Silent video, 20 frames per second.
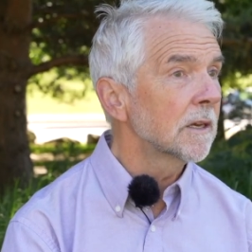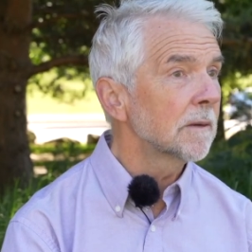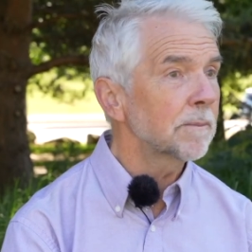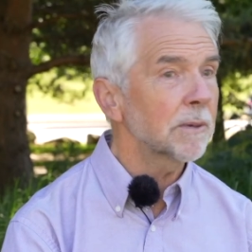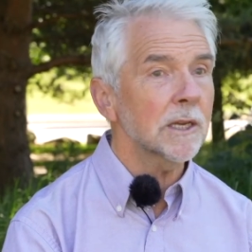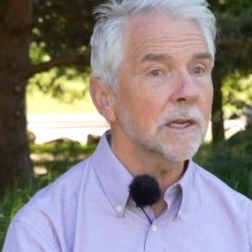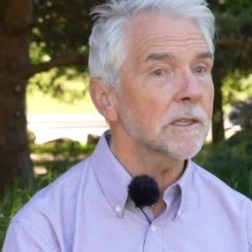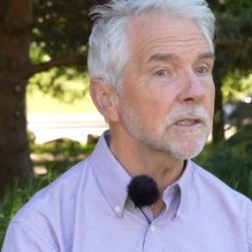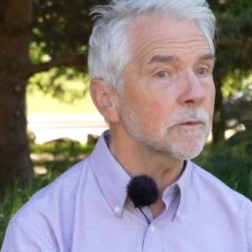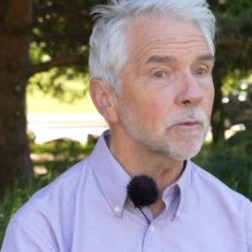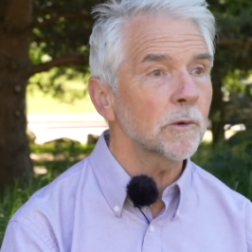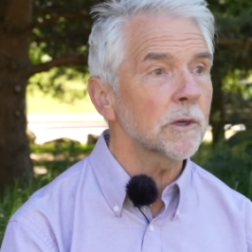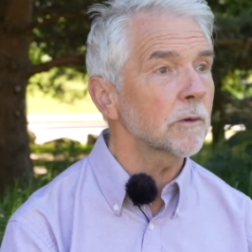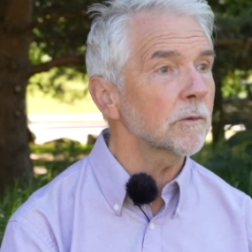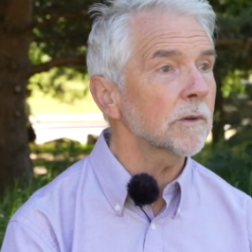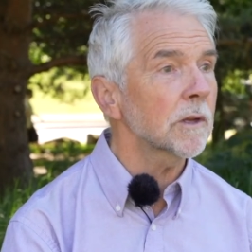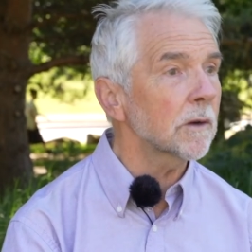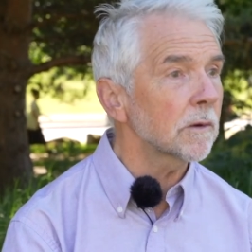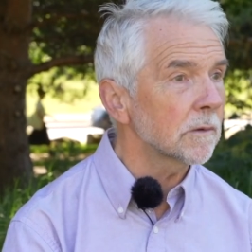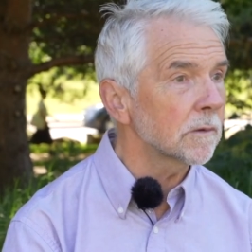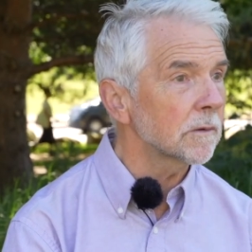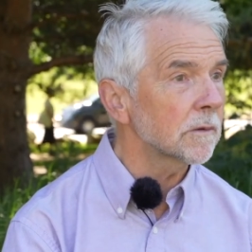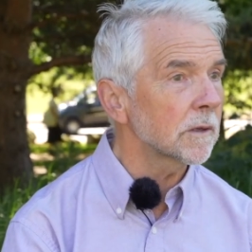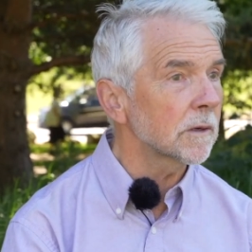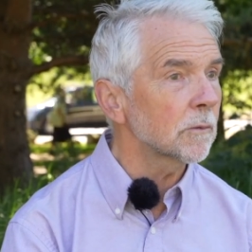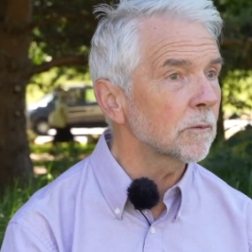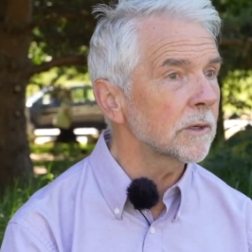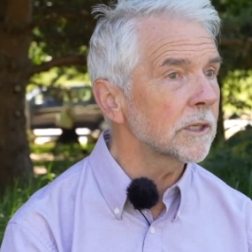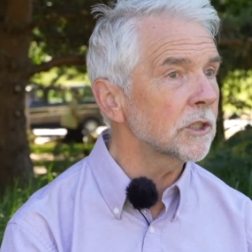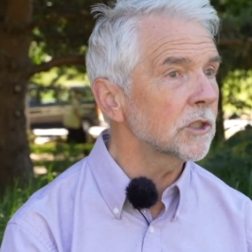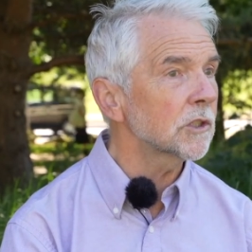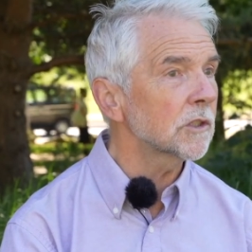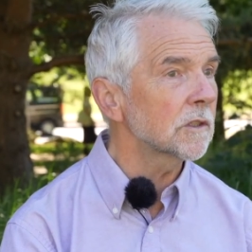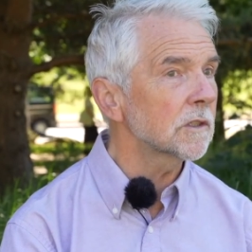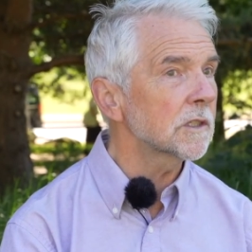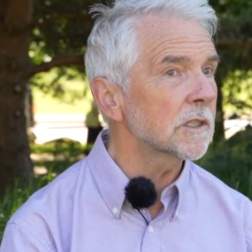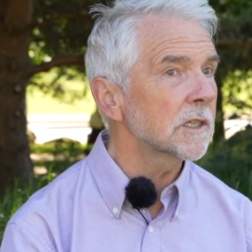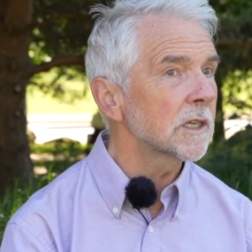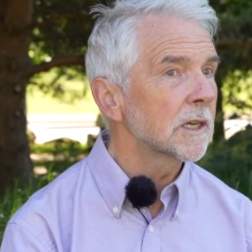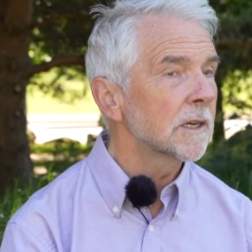because we all know that we
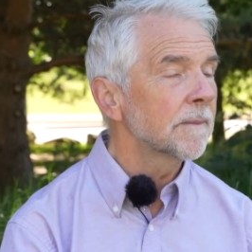should,